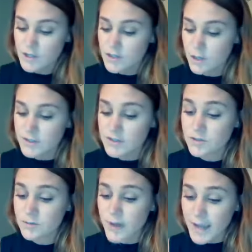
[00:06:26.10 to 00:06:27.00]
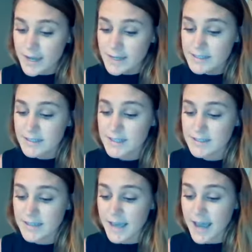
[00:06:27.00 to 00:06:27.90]
So what's great
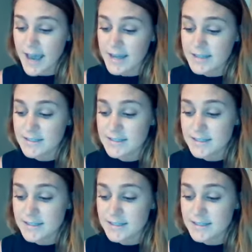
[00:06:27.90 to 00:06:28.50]
is that